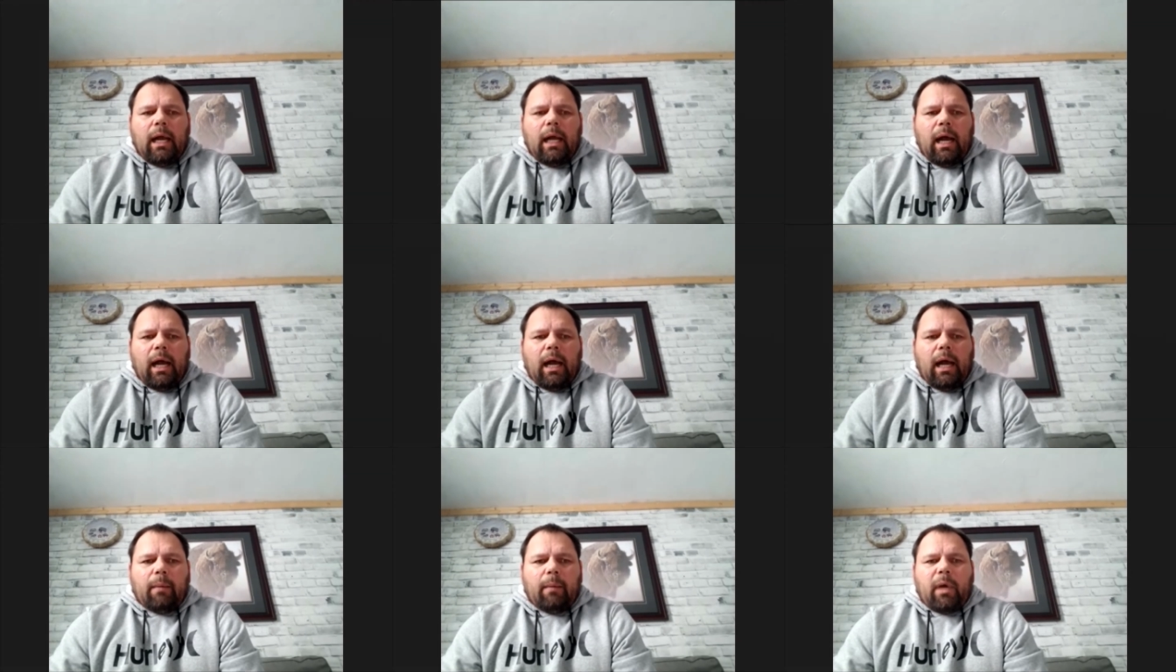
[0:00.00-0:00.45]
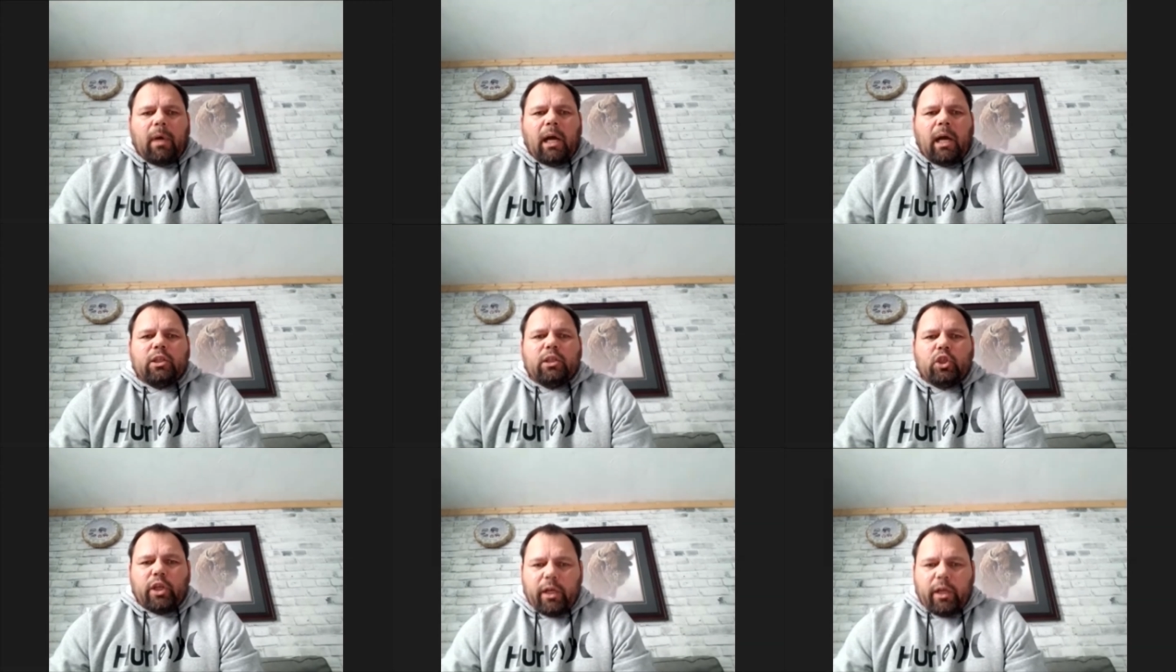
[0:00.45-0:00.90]
um,
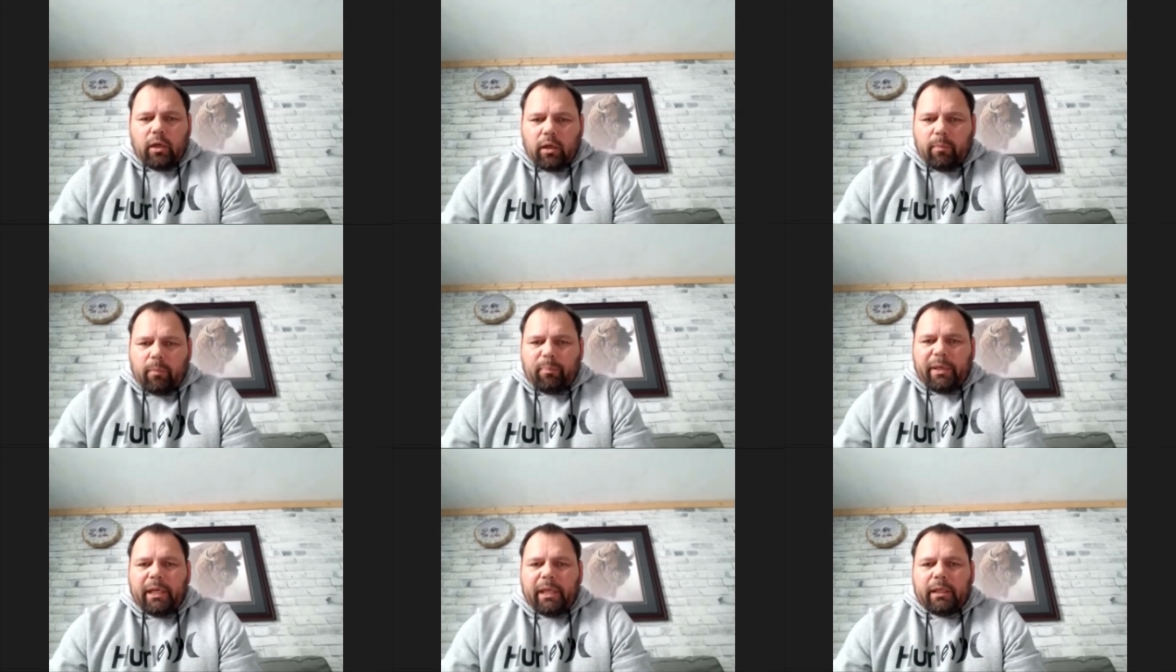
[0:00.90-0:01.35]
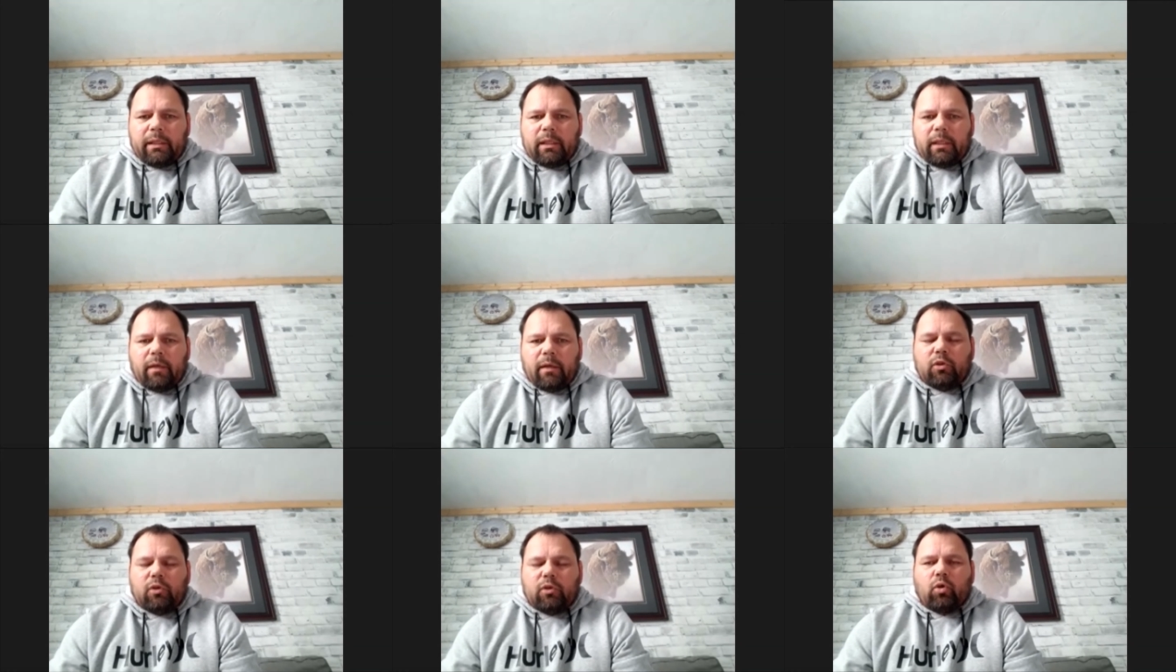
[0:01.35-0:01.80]
I share a bit
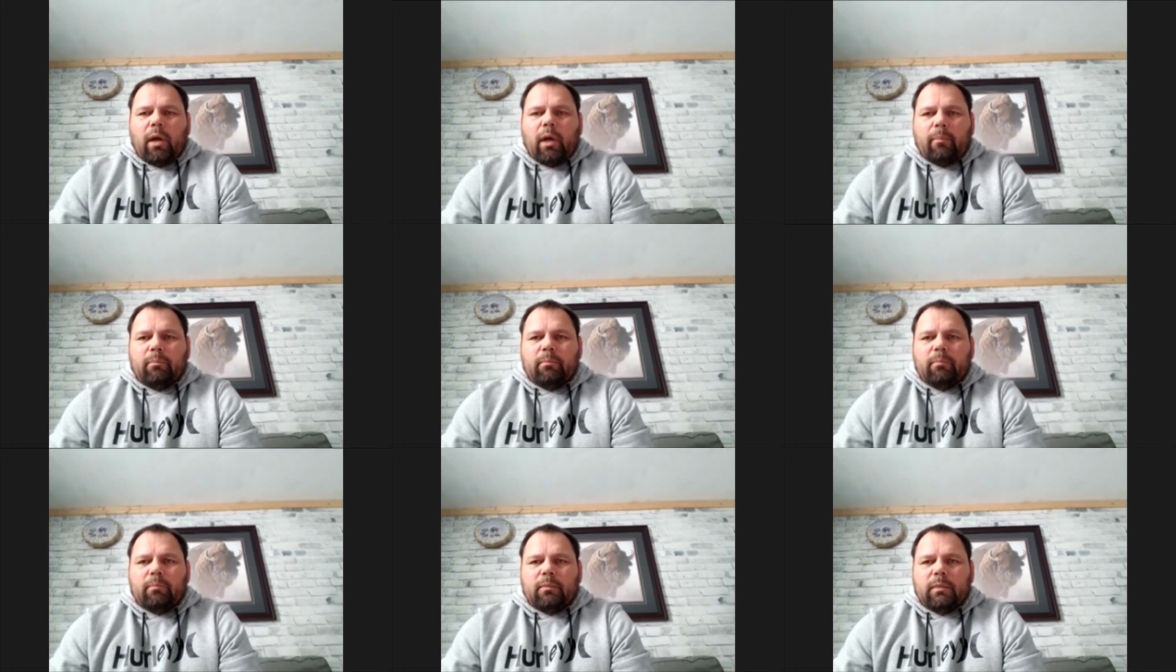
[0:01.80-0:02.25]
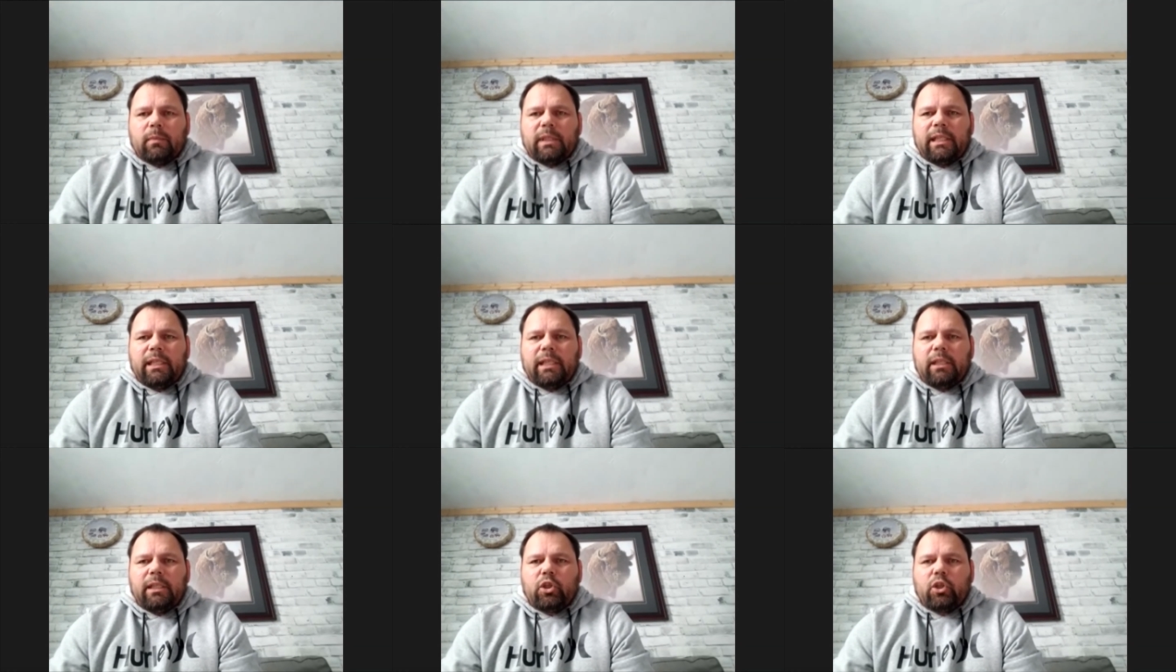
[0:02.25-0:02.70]
of drum
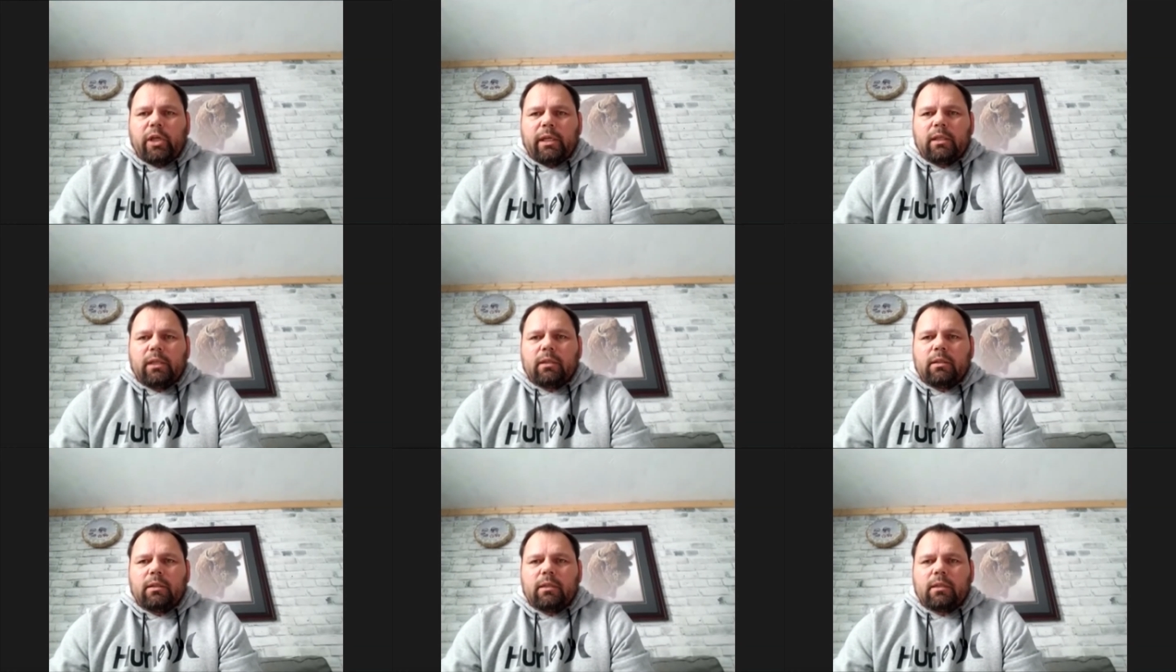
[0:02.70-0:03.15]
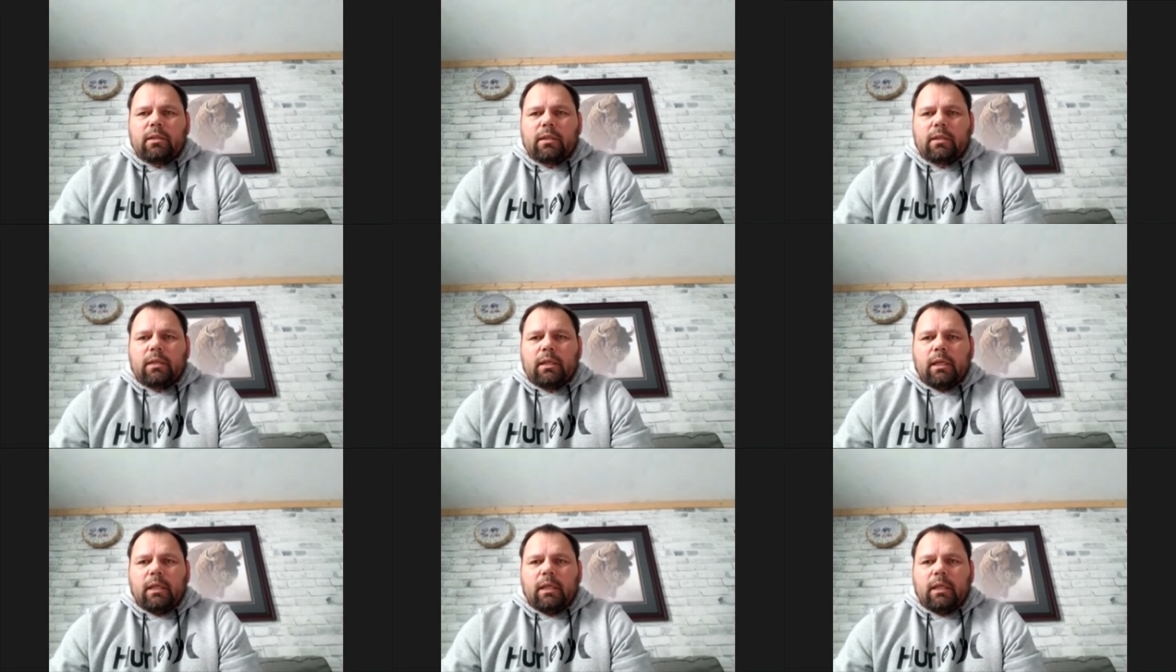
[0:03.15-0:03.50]
teachings.